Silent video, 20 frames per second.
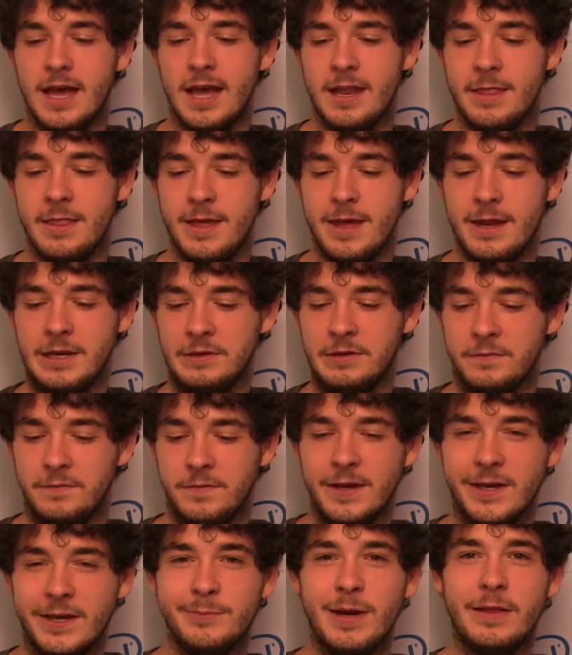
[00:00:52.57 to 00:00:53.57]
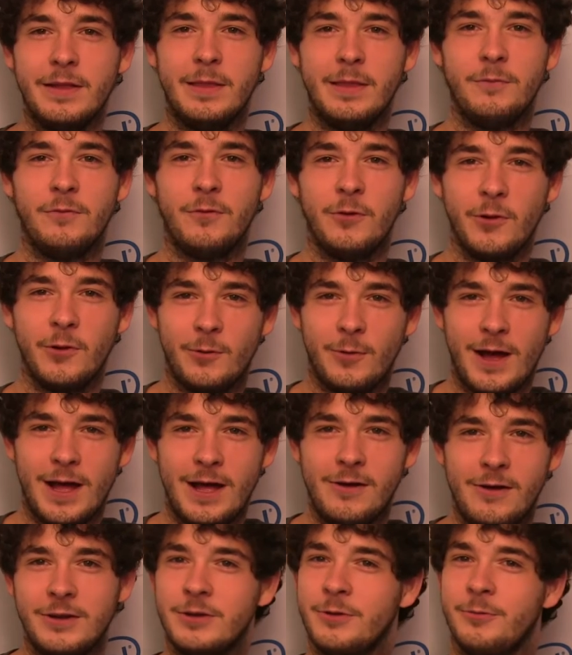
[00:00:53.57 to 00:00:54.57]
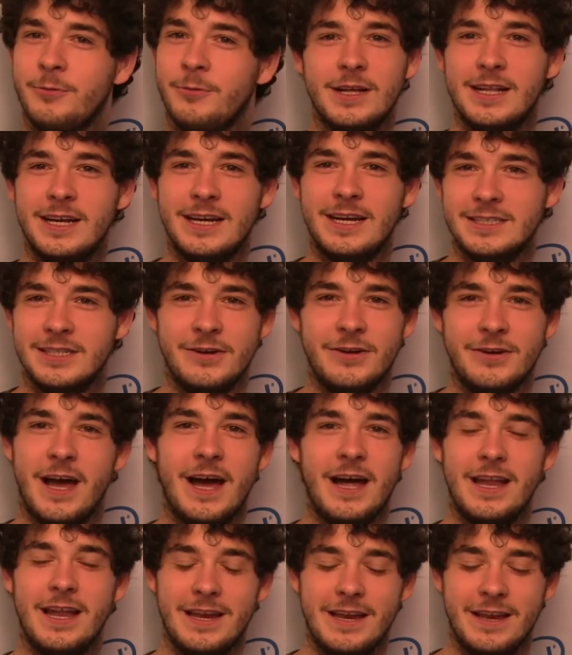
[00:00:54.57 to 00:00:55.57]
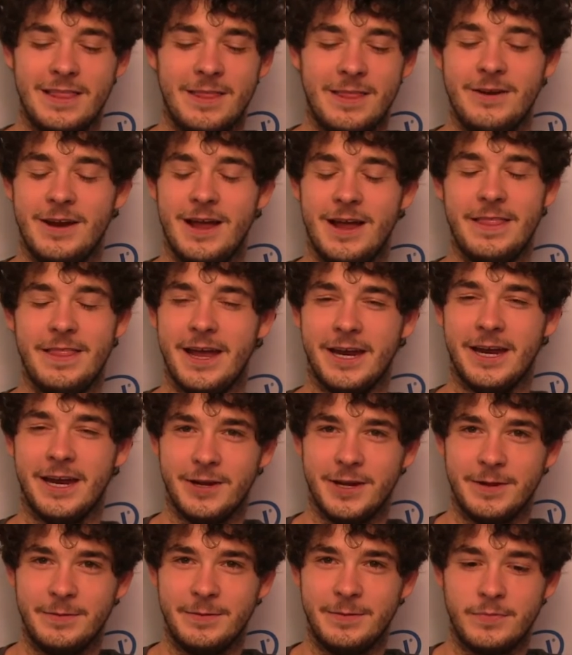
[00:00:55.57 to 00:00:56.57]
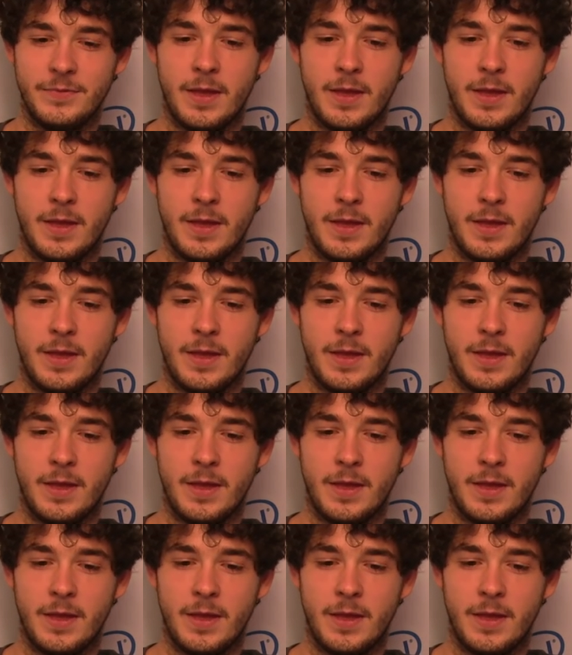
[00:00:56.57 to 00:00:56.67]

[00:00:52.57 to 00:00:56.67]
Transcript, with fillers: and then you think about them for a little while and you realize they're not they're not that great.